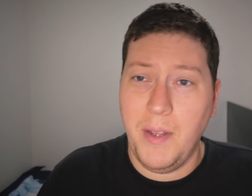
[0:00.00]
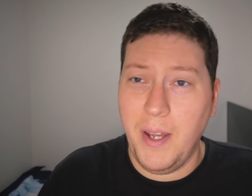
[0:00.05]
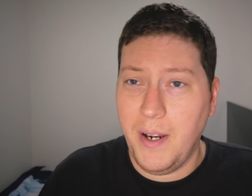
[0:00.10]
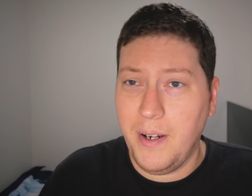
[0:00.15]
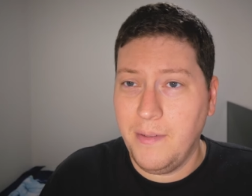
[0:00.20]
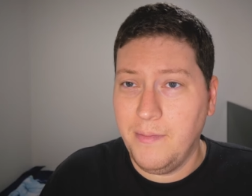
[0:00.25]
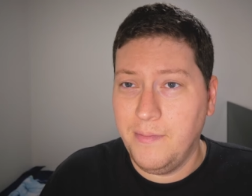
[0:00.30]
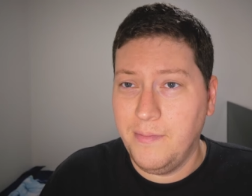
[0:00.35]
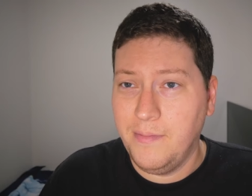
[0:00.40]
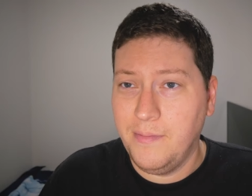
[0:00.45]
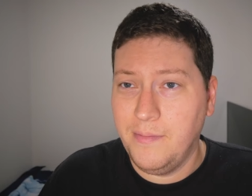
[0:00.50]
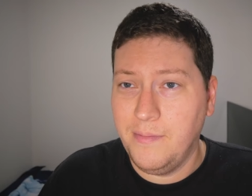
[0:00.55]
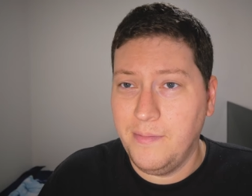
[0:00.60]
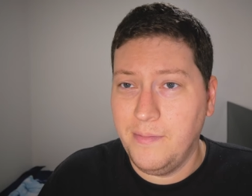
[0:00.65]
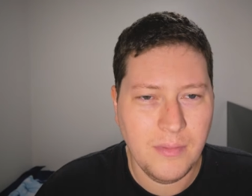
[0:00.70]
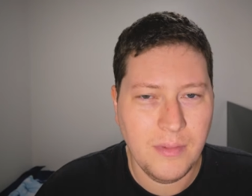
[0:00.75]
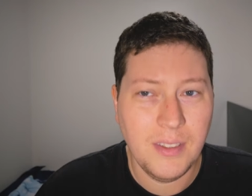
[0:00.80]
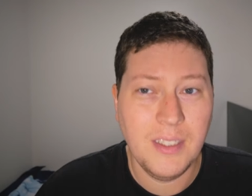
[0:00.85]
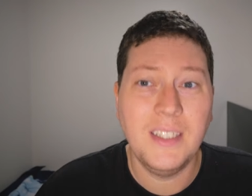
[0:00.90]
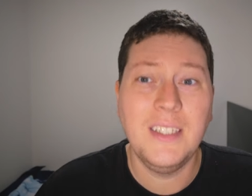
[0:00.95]
there.
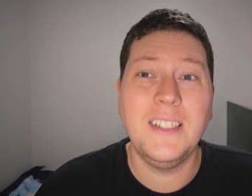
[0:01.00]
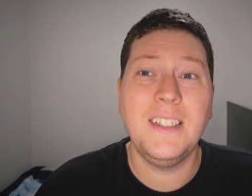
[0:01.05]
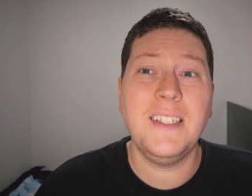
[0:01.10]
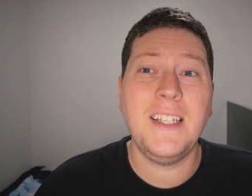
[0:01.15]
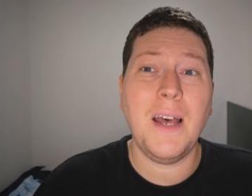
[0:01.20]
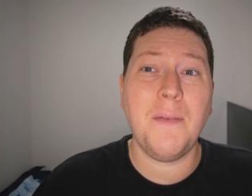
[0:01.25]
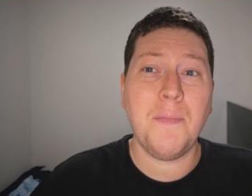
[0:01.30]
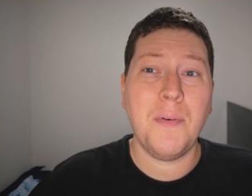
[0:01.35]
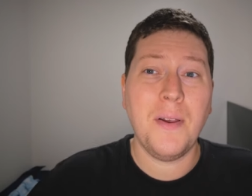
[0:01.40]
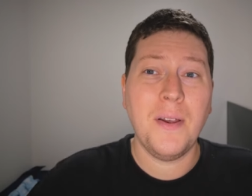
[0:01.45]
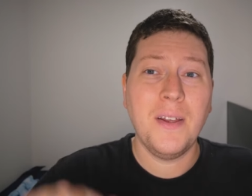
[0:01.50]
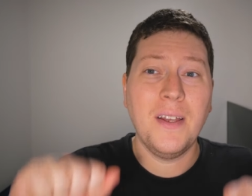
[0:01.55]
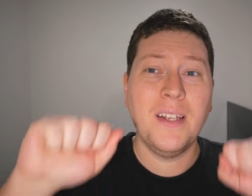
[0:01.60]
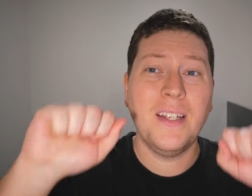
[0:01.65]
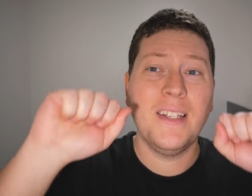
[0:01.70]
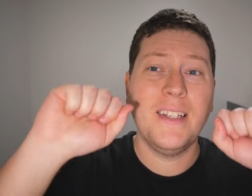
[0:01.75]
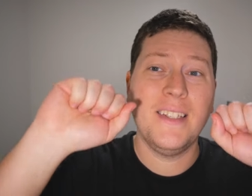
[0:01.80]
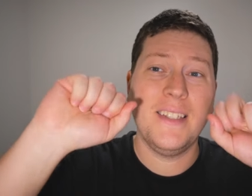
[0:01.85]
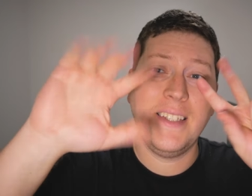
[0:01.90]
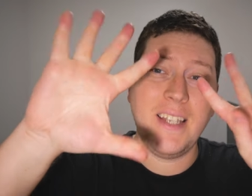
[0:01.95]
And step
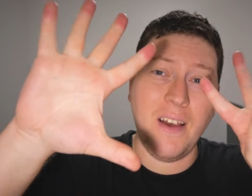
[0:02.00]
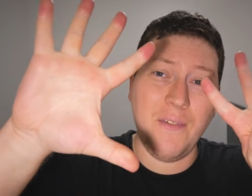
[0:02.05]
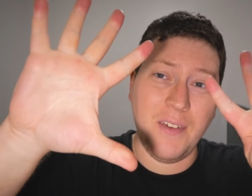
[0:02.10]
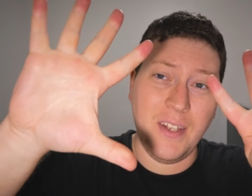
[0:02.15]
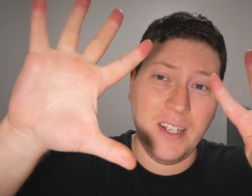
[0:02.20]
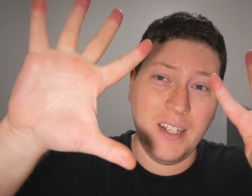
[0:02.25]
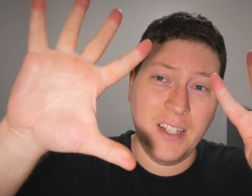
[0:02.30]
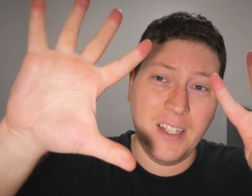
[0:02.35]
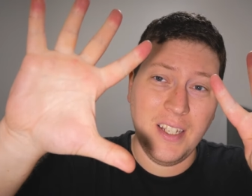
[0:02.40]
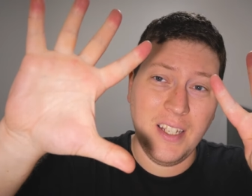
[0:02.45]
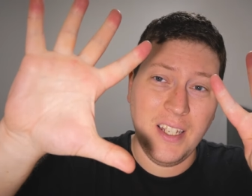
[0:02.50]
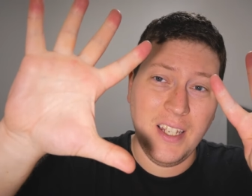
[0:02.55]
seven,